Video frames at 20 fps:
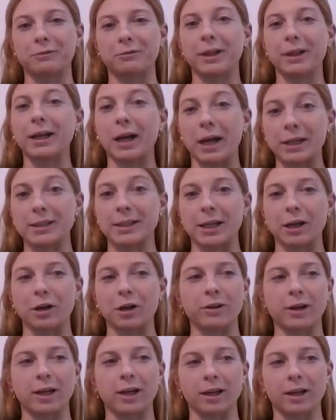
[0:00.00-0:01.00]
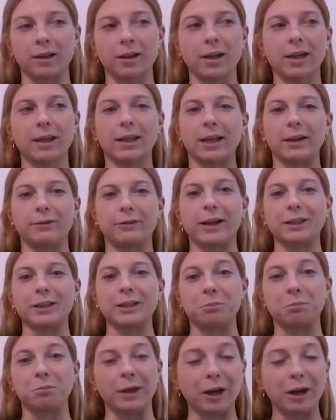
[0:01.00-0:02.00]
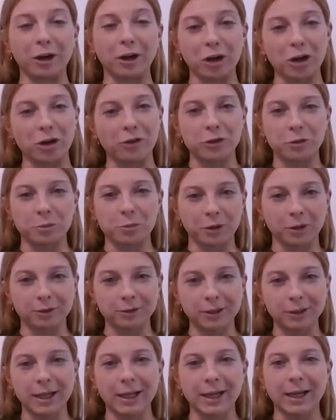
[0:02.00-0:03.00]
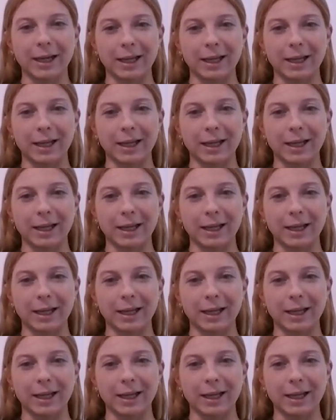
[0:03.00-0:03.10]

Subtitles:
like I said already, I felt a bit uncomfortable.